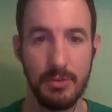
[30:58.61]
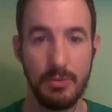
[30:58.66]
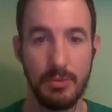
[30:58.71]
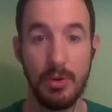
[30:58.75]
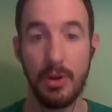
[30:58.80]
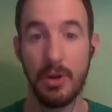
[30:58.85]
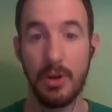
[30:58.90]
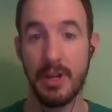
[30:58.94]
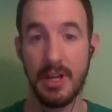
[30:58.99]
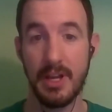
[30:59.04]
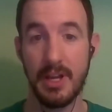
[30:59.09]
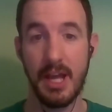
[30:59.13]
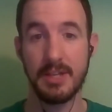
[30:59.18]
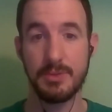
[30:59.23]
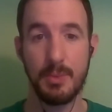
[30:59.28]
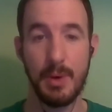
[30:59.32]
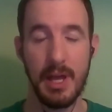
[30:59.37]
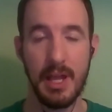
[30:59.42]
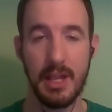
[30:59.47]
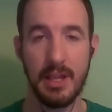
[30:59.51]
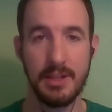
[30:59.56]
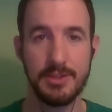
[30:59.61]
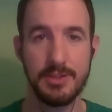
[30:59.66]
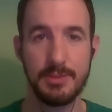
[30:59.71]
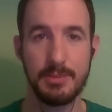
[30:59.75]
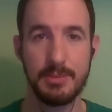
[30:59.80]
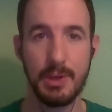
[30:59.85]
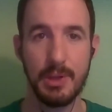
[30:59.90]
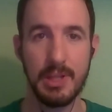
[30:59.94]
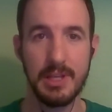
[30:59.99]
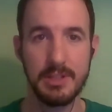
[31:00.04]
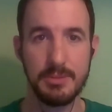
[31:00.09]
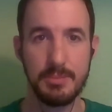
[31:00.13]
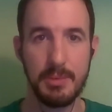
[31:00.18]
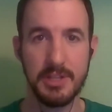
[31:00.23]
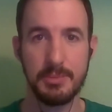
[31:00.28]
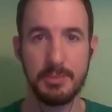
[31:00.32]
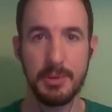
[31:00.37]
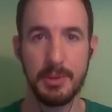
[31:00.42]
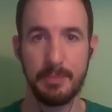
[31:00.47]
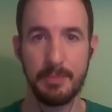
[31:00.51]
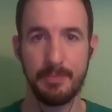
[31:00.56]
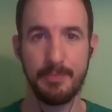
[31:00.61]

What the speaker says: run as well and smoothly as possible?